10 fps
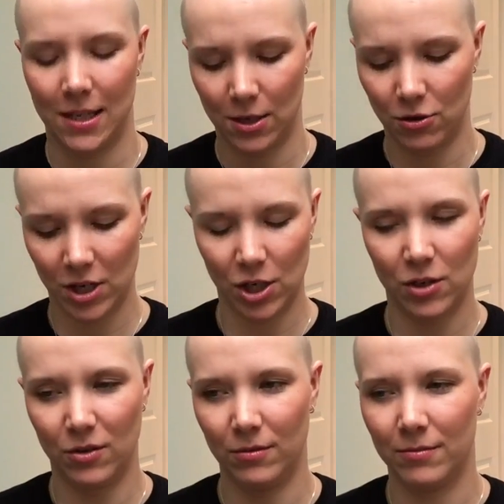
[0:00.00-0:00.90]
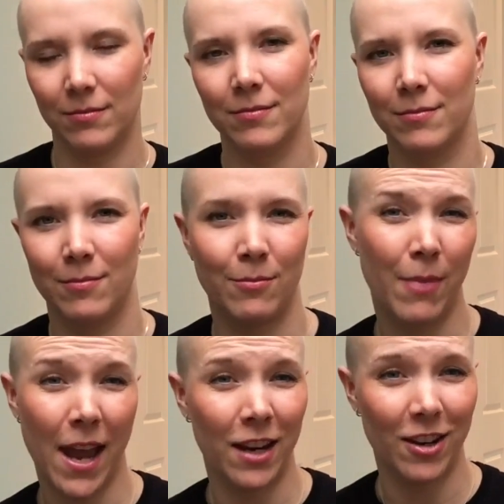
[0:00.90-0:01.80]
a traditional
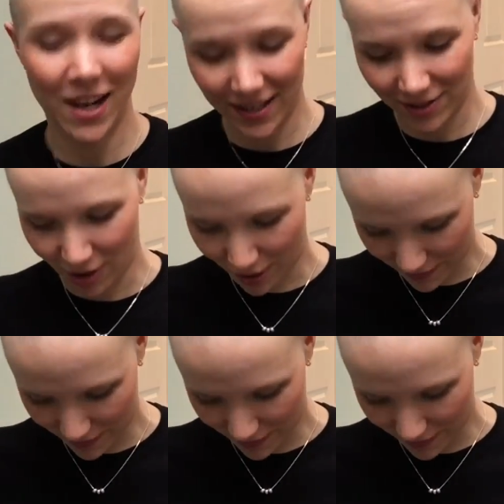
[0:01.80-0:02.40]
pirate headscarf,